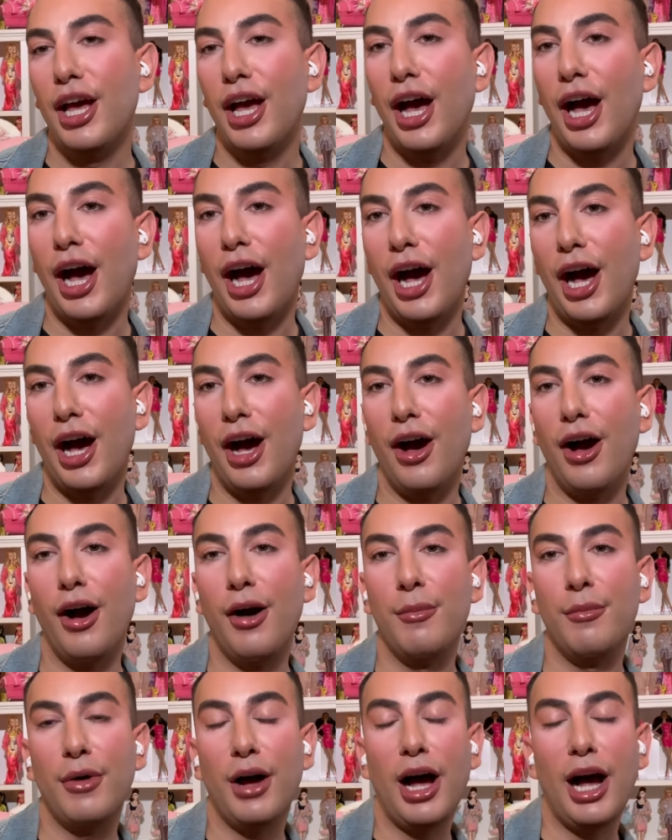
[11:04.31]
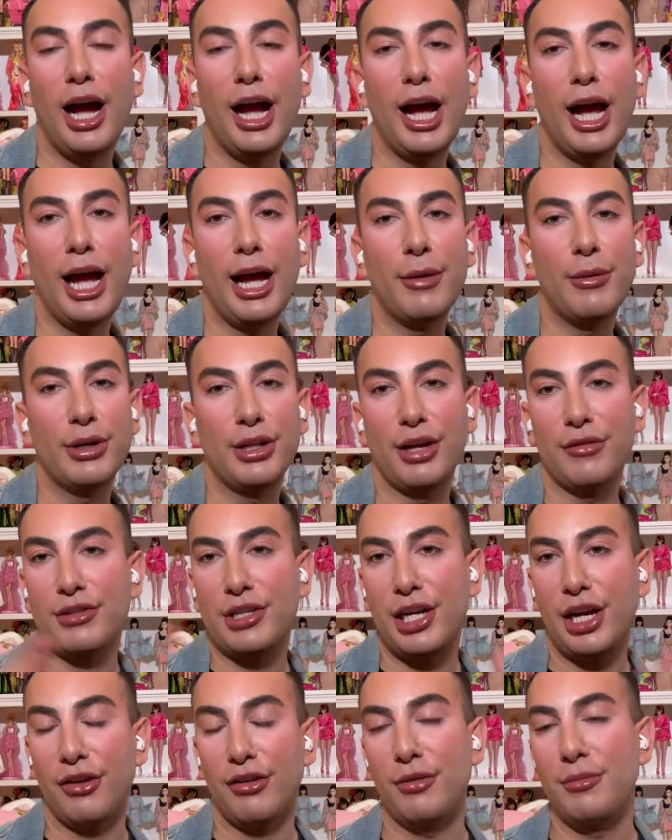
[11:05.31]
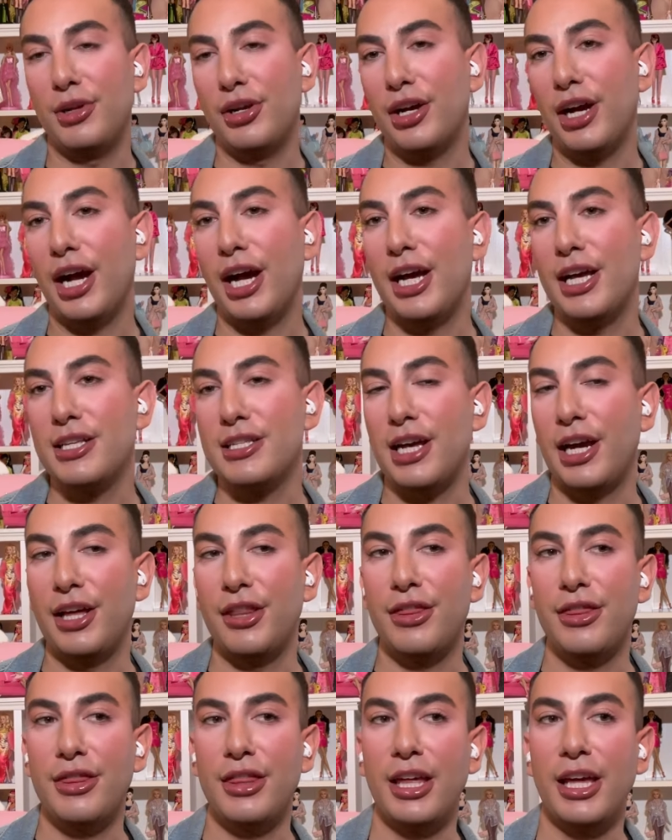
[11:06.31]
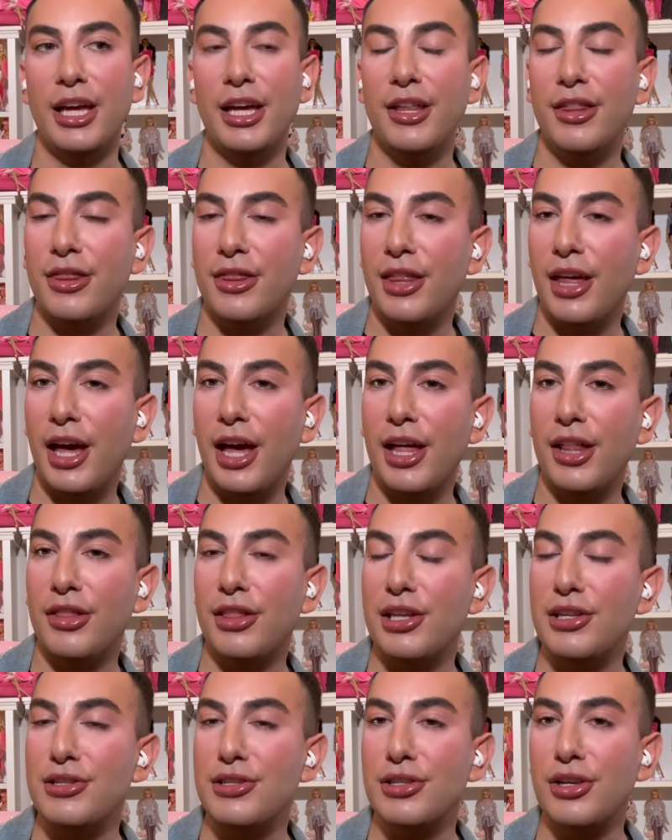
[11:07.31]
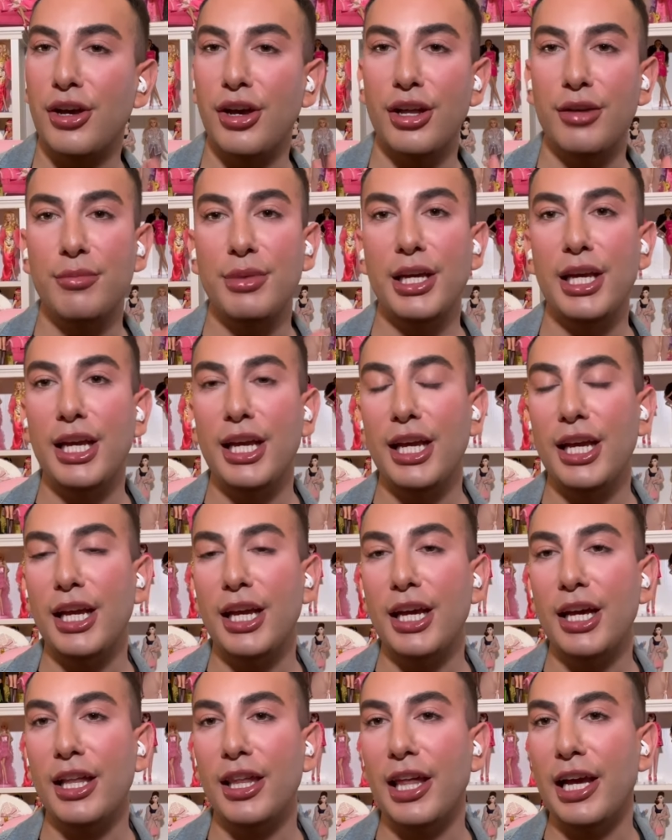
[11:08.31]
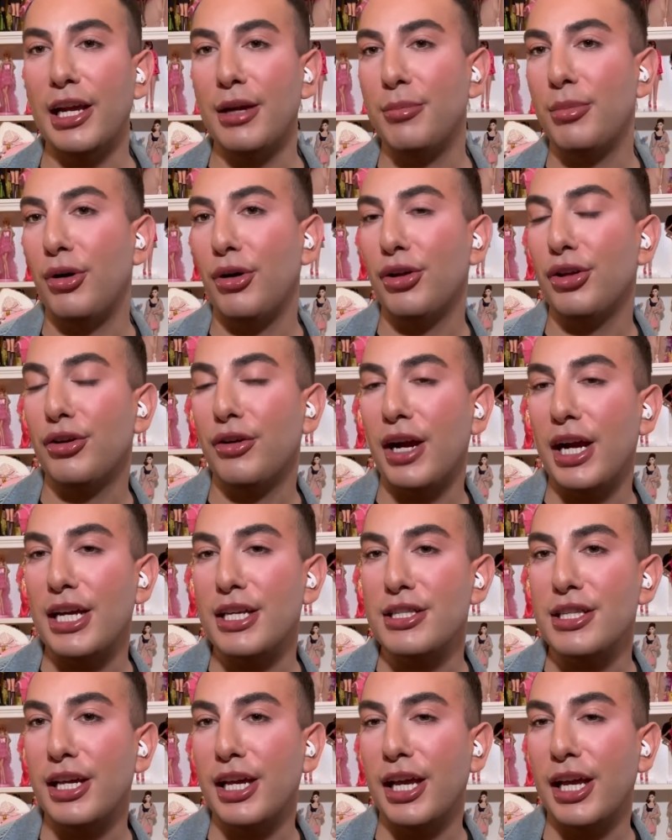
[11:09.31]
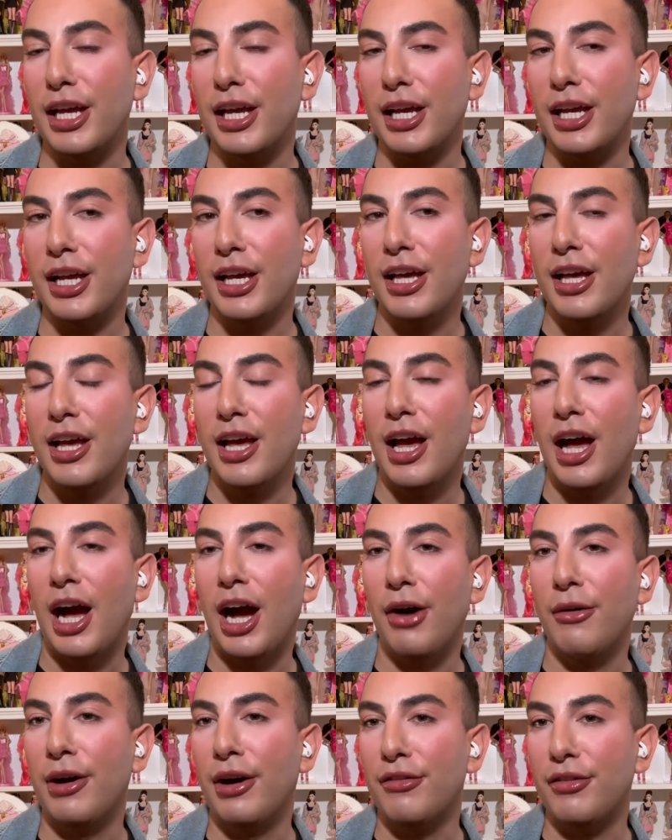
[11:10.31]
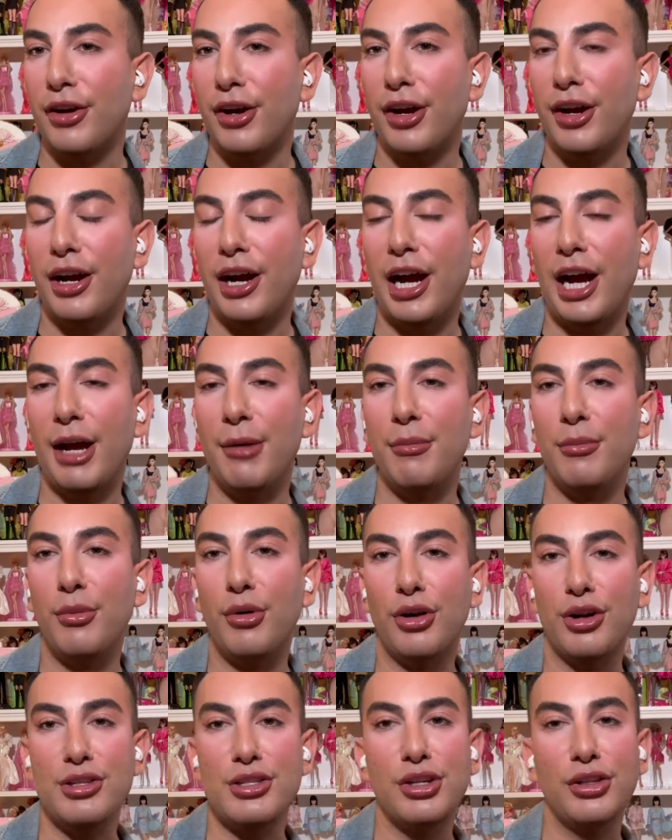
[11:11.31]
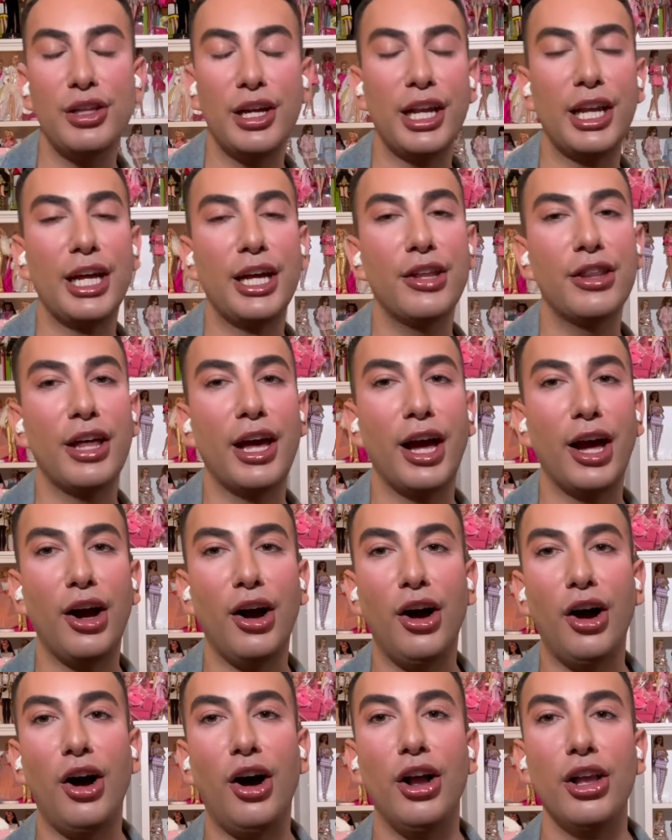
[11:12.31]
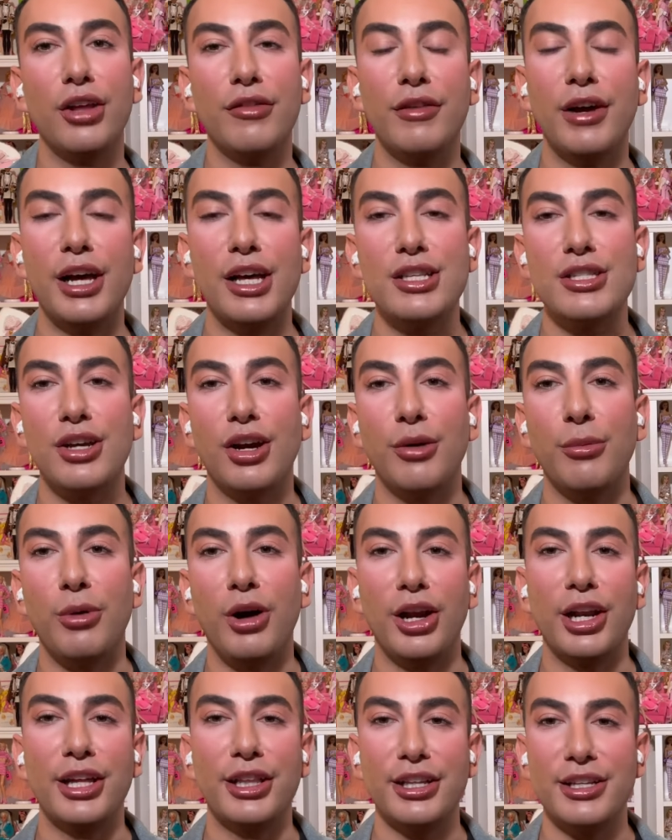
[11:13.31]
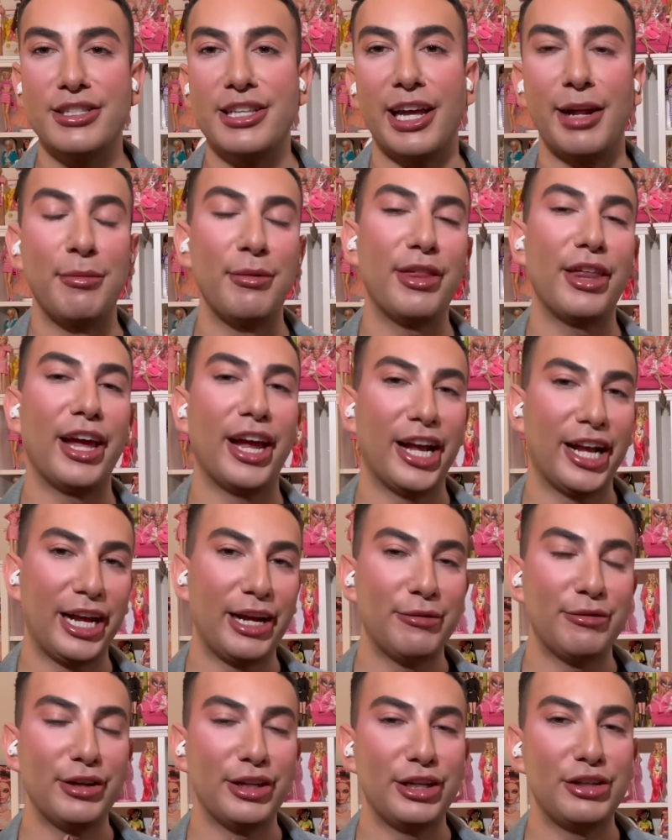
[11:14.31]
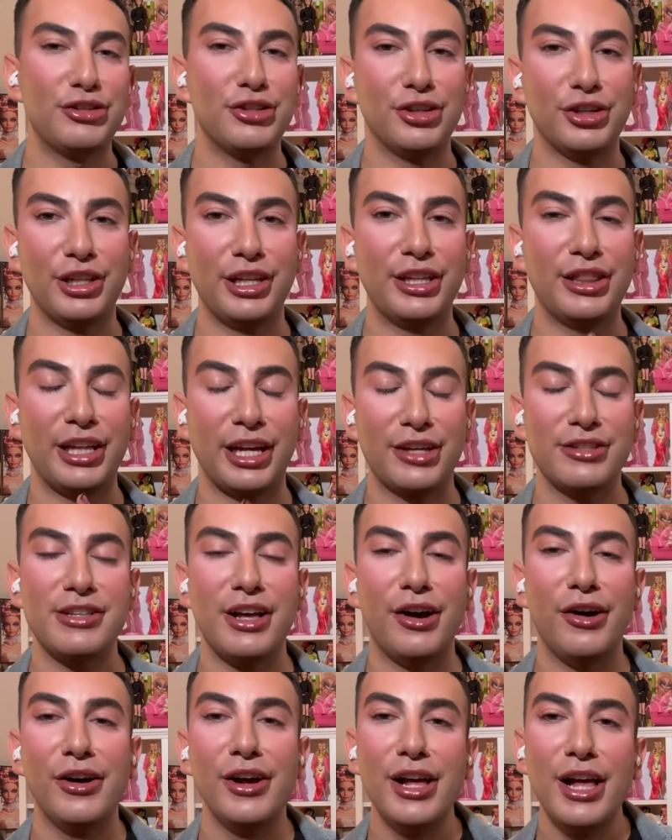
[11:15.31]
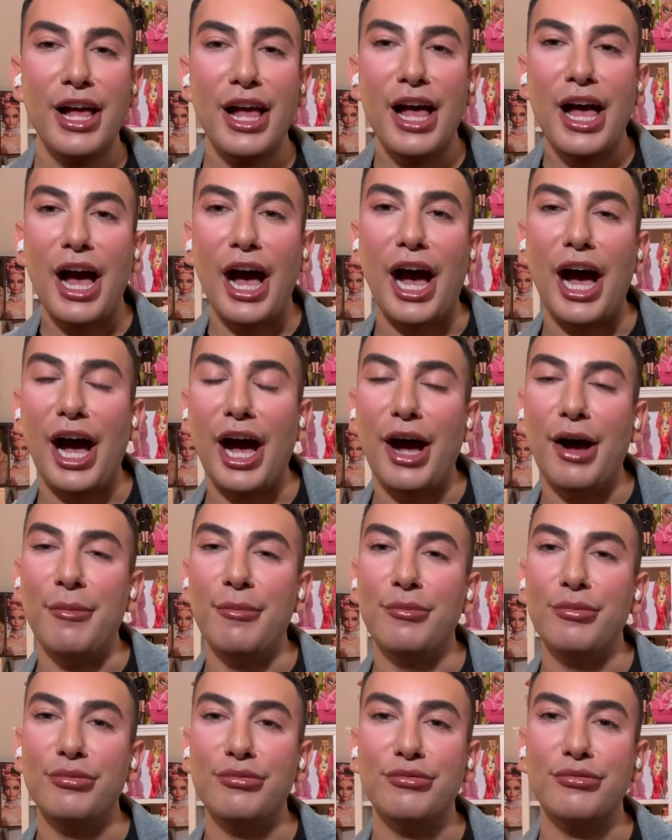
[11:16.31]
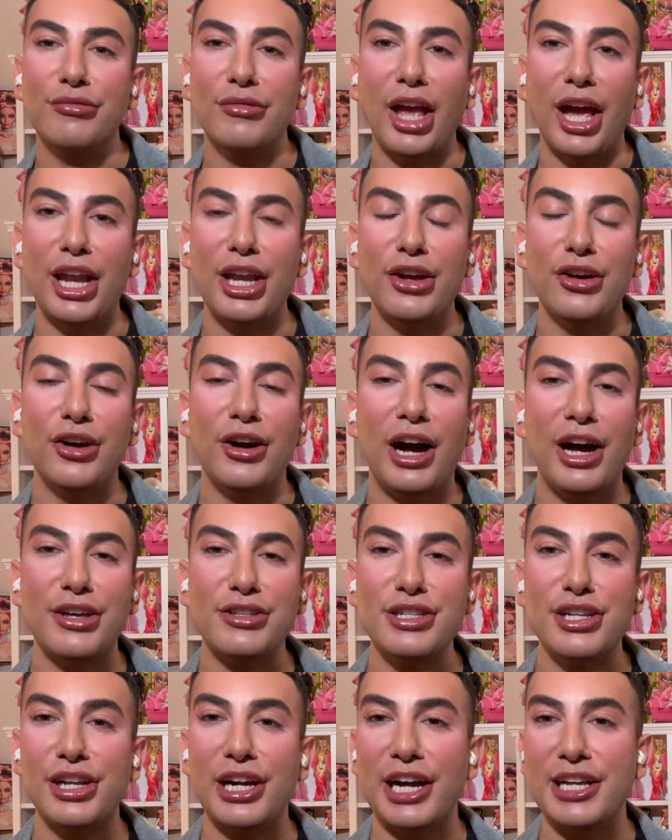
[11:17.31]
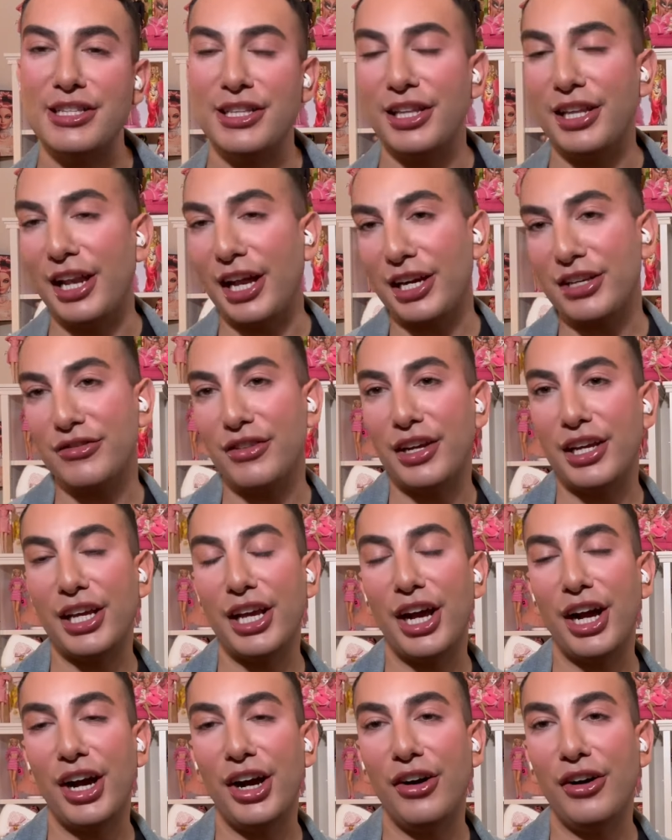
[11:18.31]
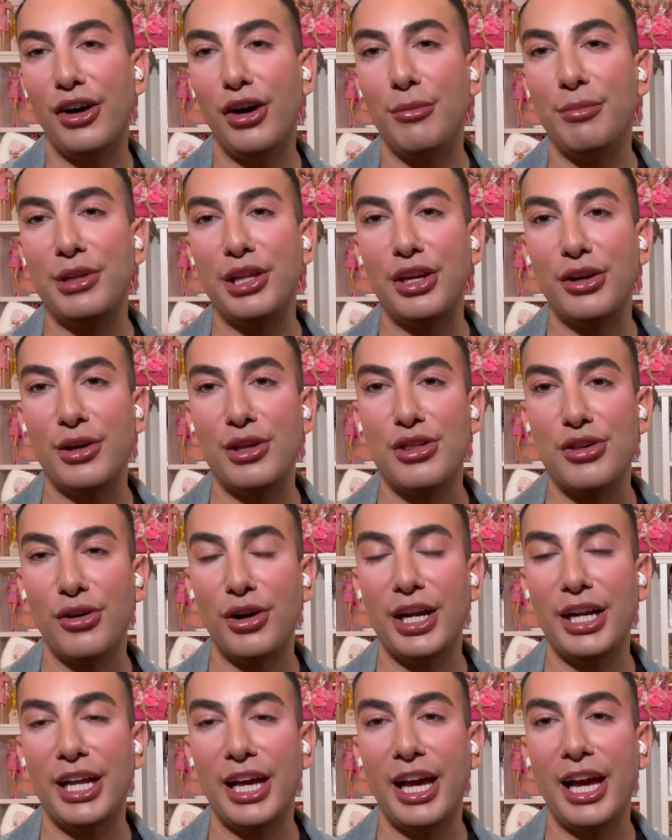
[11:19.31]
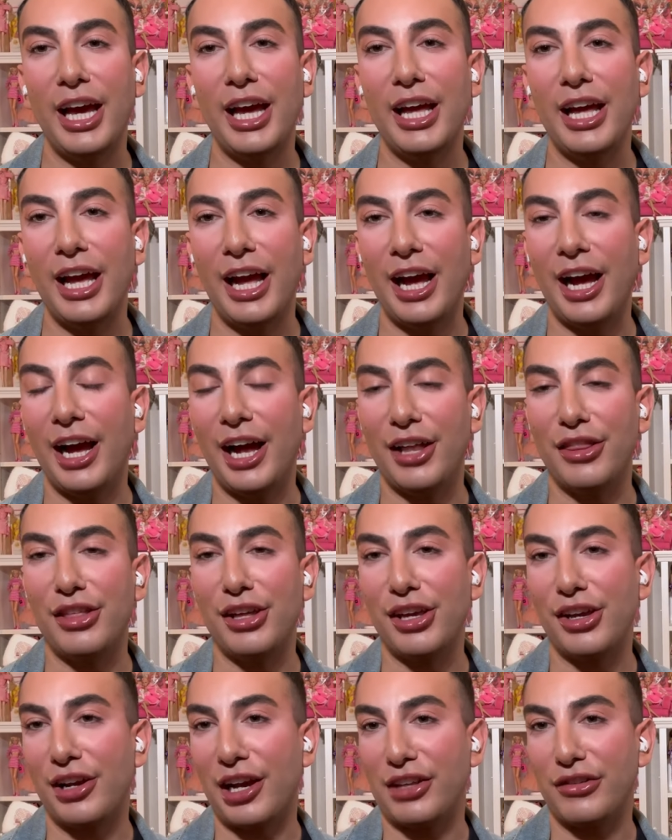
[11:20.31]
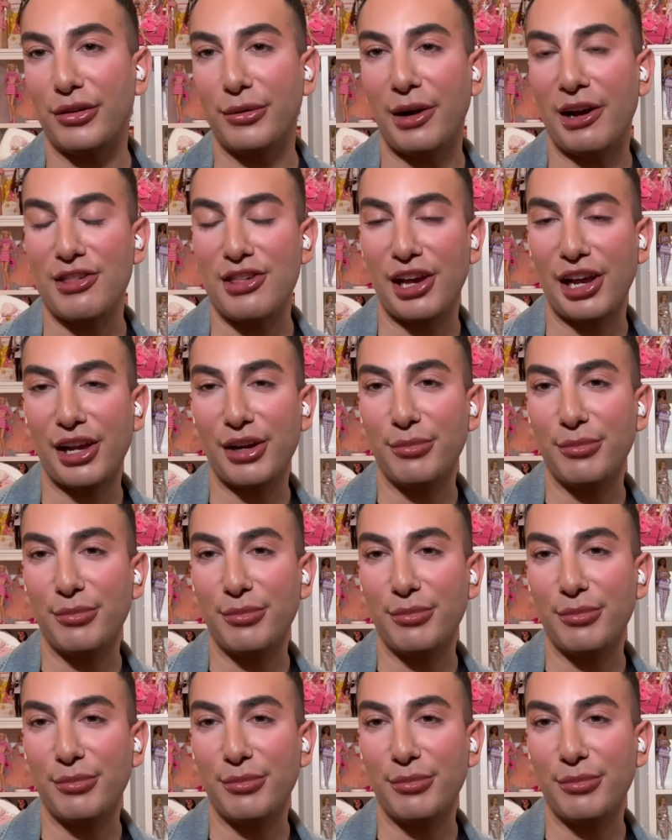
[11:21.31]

I would love to hear from you guys. I think that this could be like polarizing. However, I'm more so leaning that all of us are wanting the same thing. I really truly think so. Anywho, I'll see you guys in the next video. Hope that you enjoyed it, and thank you guys for watching.